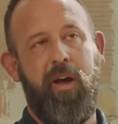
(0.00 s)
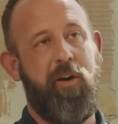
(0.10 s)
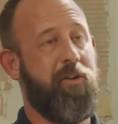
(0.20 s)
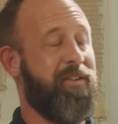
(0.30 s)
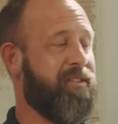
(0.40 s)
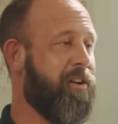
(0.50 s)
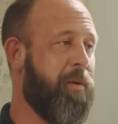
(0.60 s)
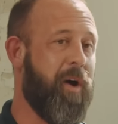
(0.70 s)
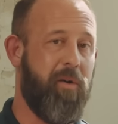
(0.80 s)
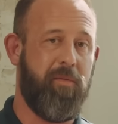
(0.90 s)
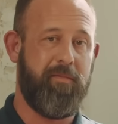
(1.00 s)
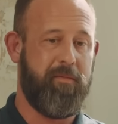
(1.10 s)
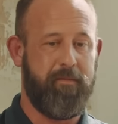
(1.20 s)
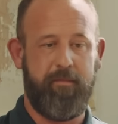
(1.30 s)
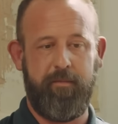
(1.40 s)
I learned a ton about
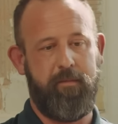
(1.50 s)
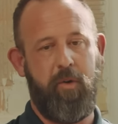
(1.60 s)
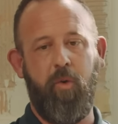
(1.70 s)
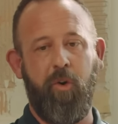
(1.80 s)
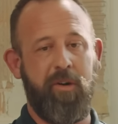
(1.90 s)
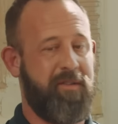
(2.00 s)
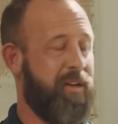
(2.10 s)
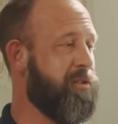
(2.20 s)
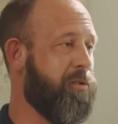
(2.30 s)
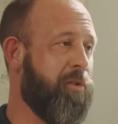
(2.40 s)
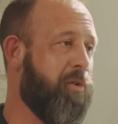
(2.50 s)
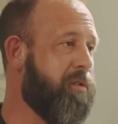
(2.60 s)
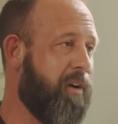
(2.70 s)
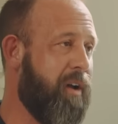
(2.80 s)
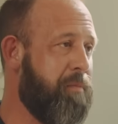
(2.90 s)
organizational
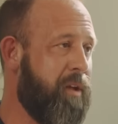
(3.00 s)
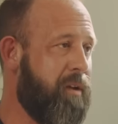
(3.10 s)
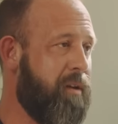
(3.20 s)
goal alignment,